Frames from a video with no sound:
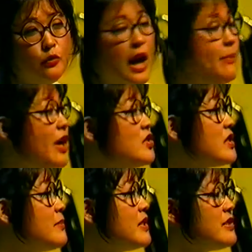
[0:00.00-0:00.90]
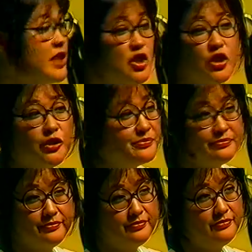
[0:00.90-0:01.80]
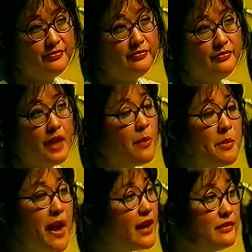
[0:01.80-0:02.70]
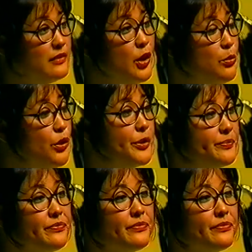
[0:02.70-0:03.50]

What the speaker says: Rabbi just means teacher. I'm a man, no more.